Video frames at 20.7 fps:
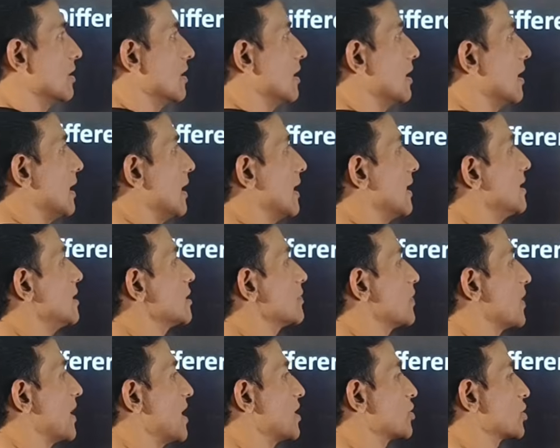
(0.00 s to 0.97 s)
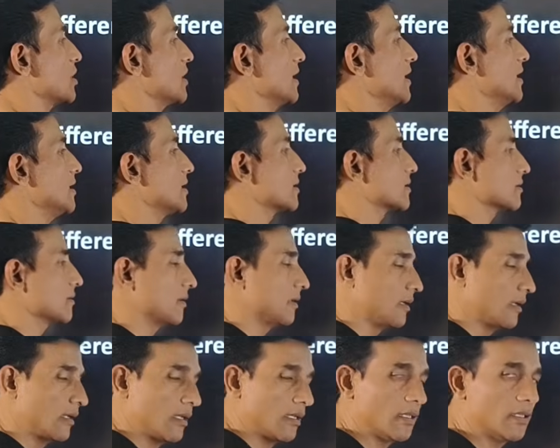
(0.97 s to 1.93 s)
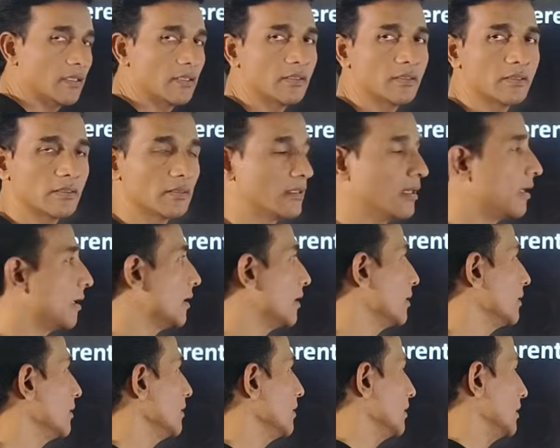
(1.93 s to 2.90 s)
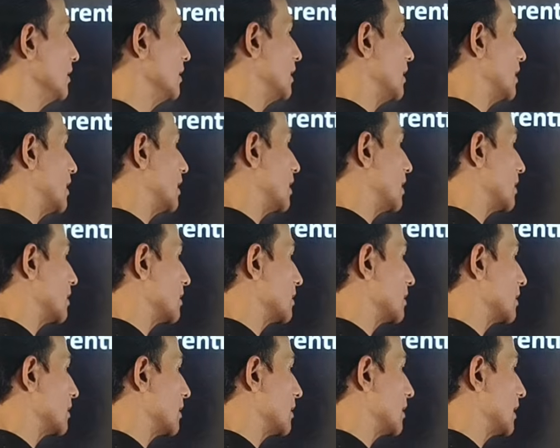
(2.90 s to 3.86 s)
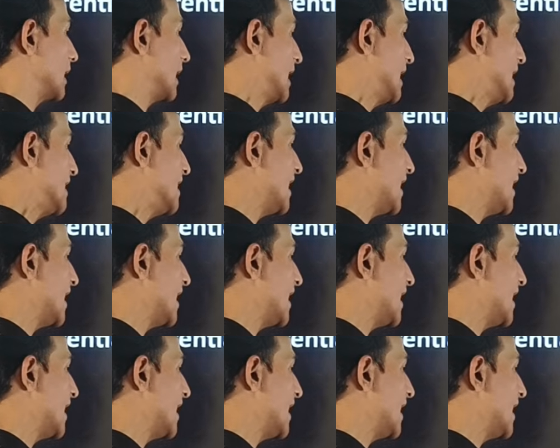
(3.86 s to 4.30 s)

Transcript: Differentiate between inspiration and expiration. Inspiration is